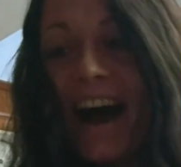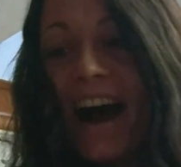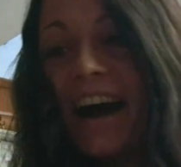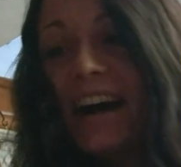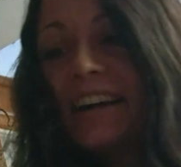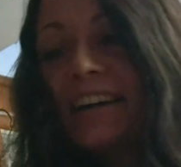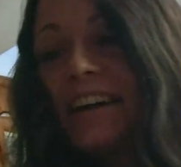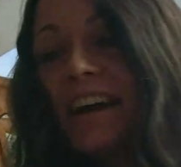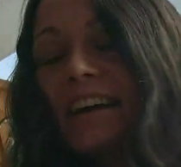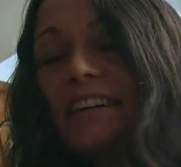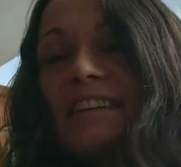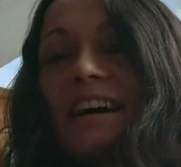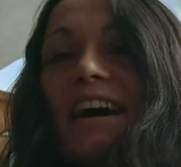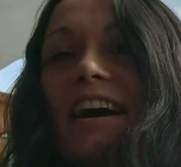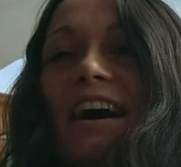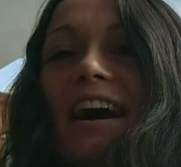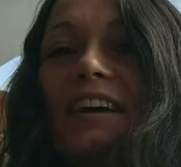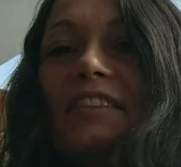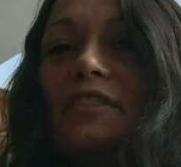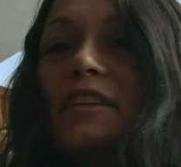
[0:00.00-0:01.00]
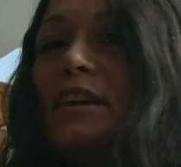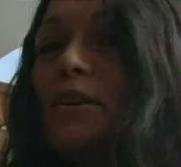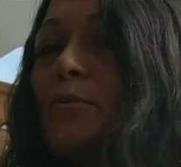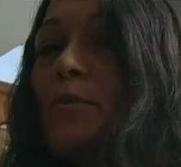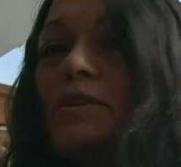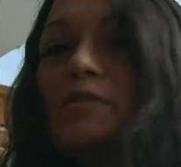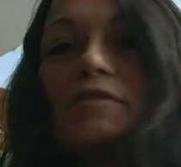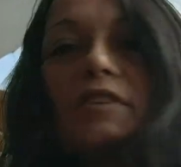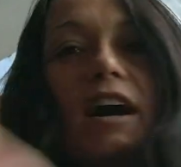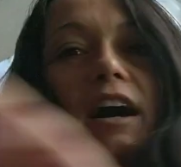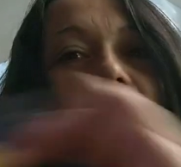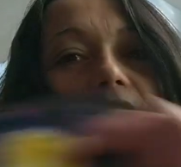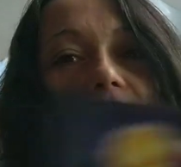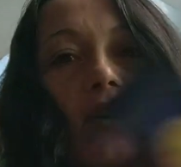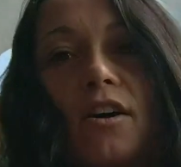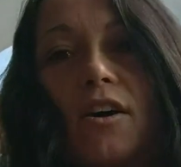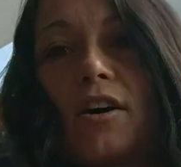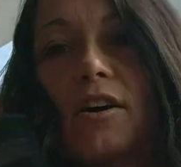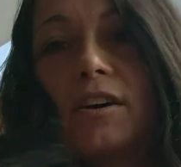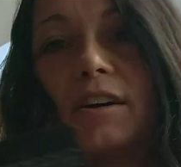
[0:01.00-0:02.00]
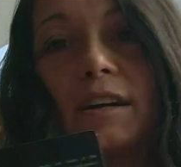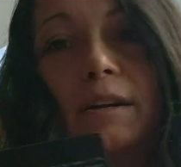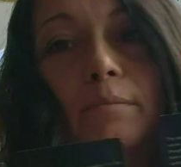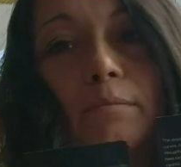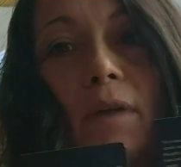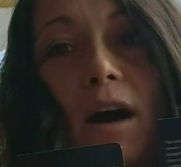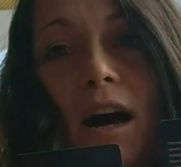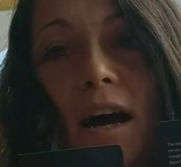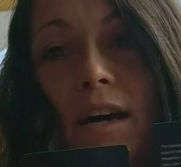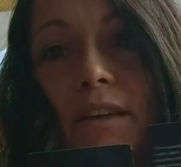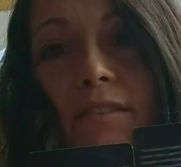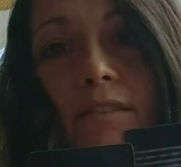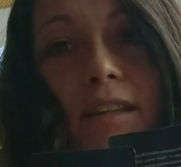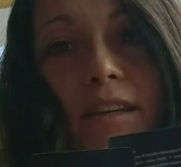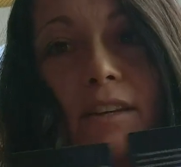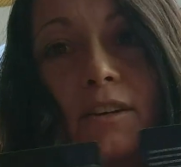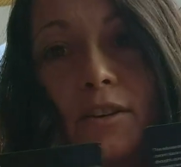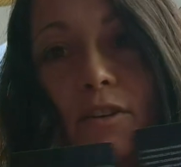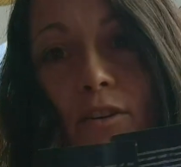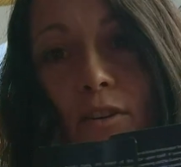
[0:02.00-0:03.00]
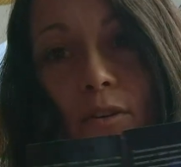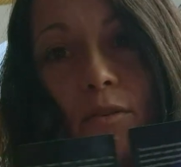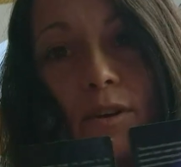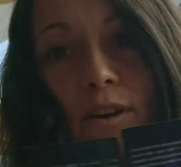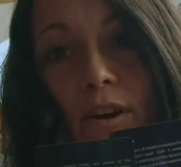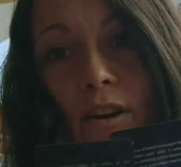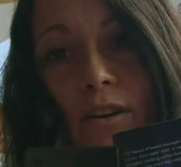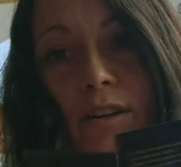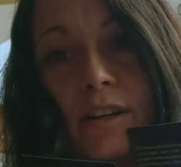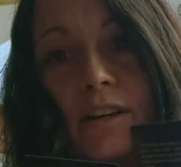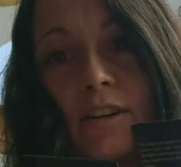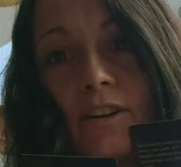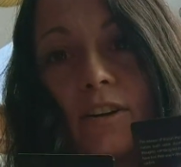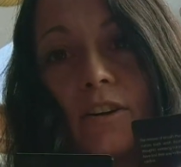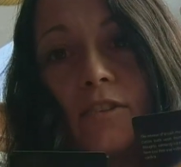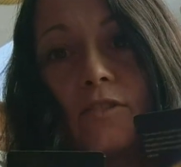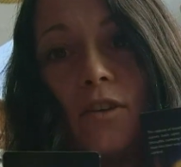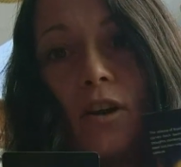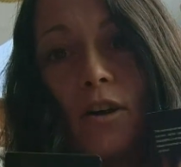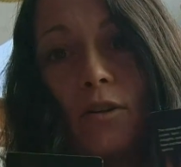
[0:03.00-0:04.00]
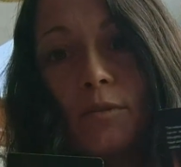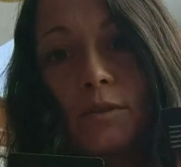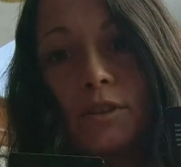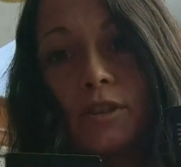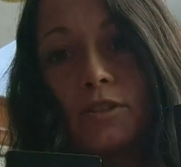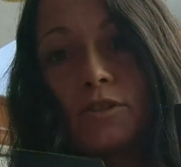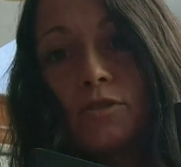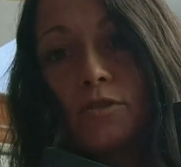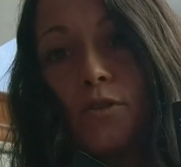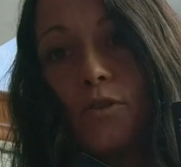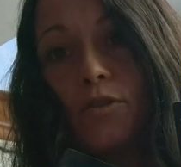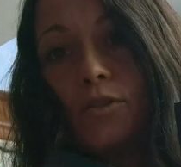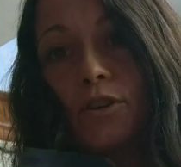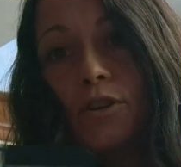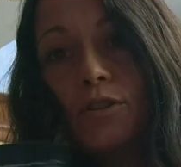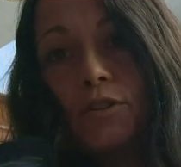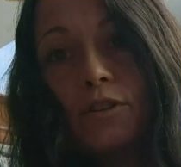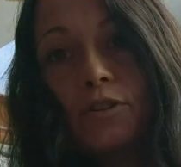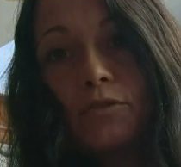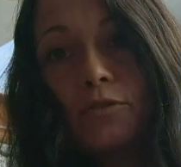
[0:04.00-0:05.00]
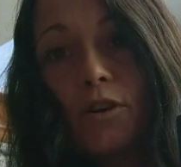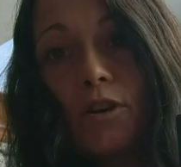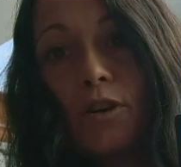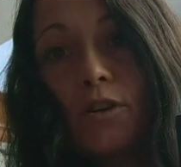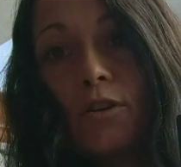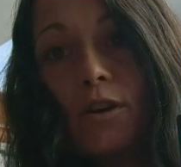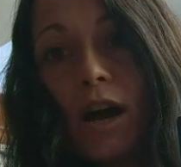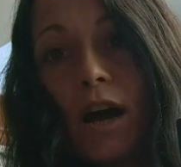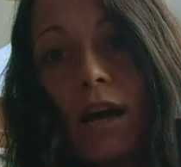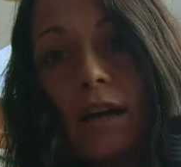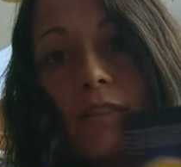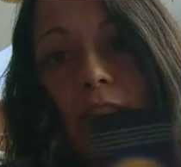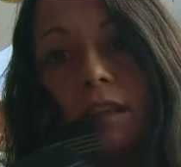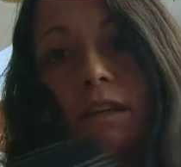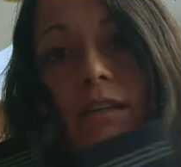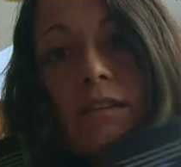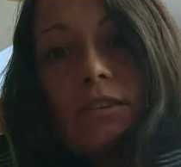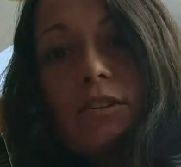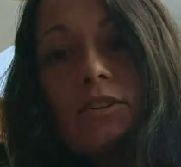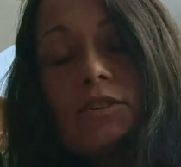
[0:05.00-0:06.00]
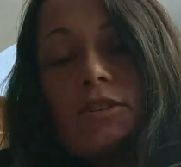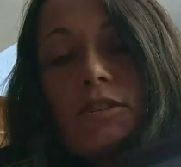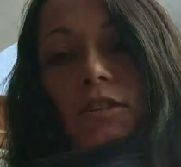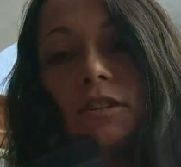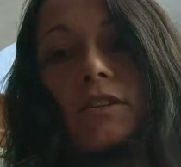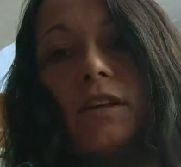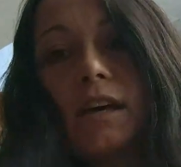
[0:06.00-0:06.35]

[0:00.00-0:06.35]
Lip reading: I think we've got a heart and mind thing going on here, along with the solar and the throat. I think there's